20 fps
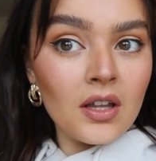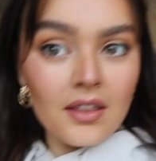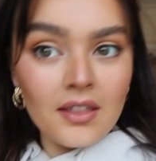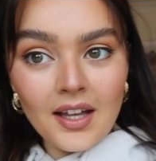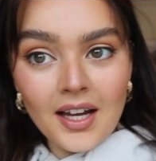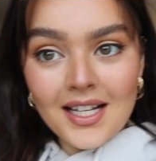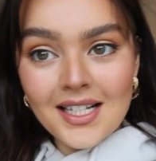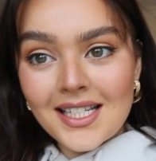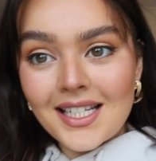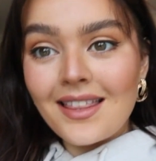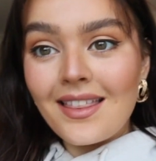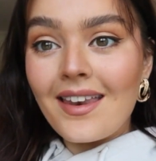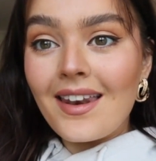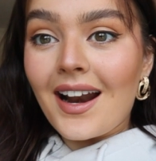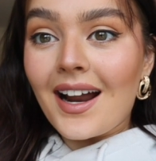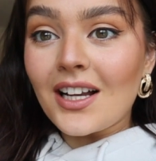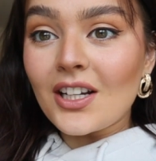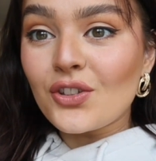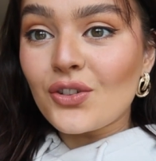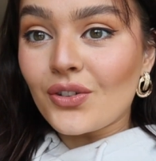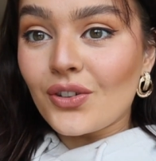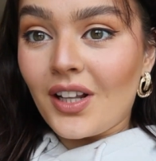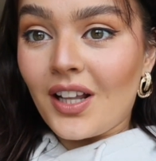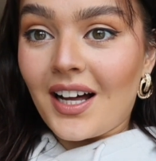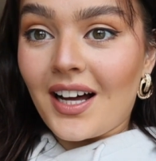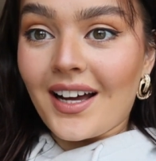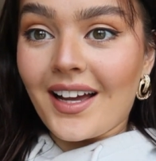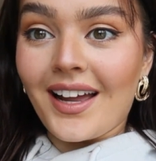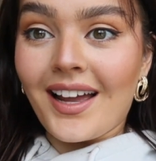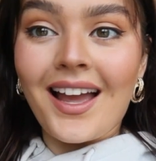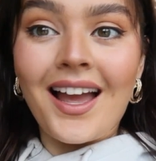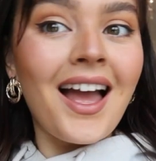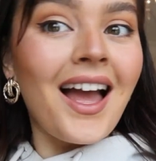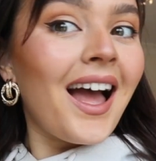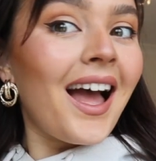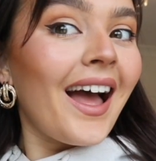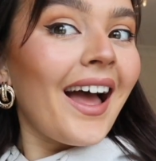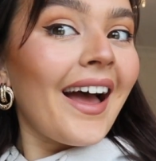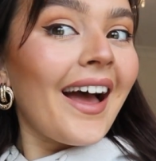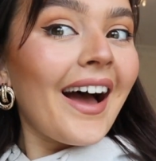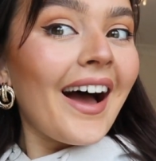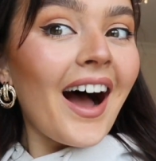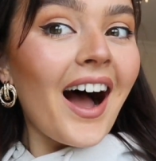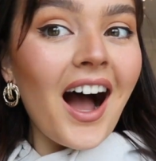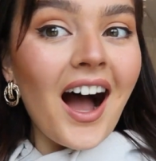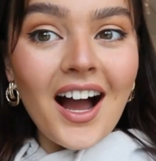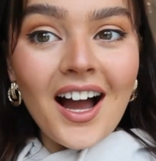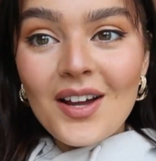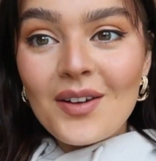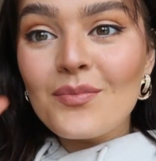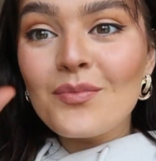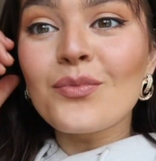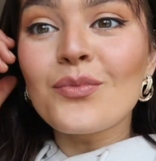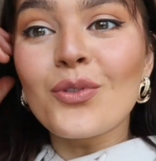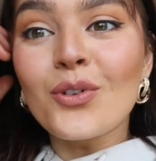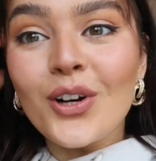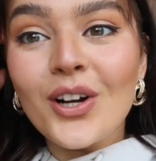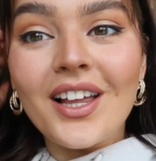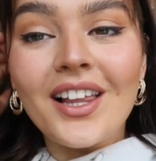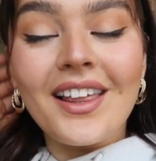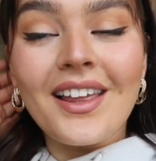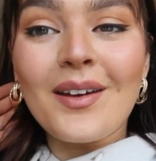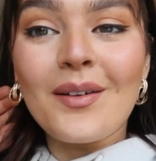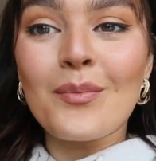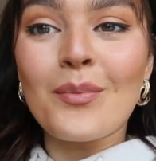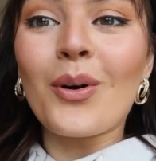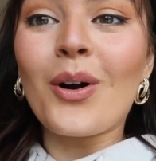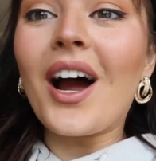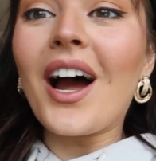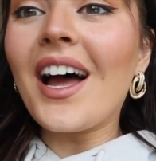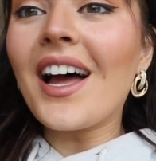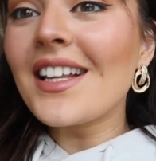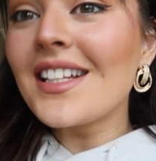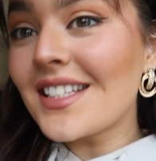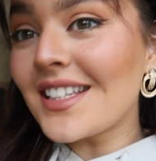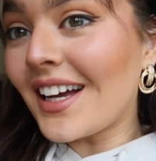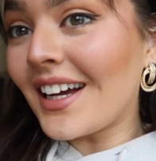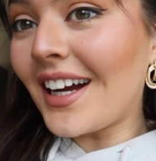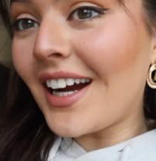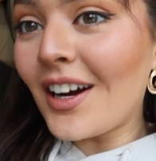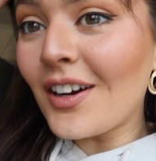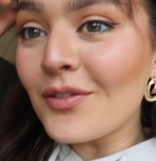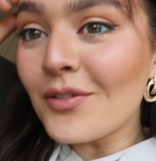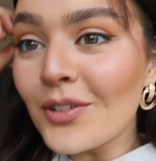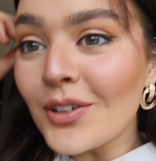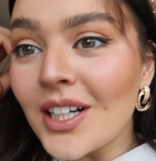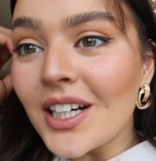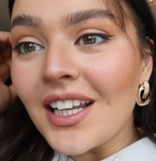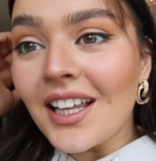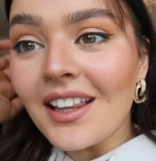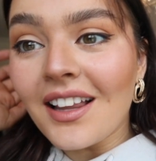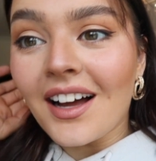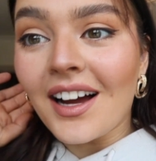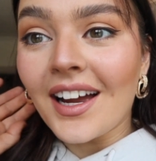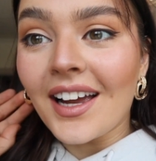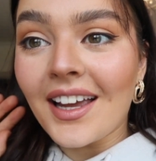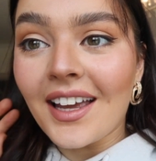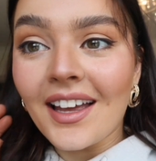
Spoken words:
That's in the natural light. I'm really impressed, like I really like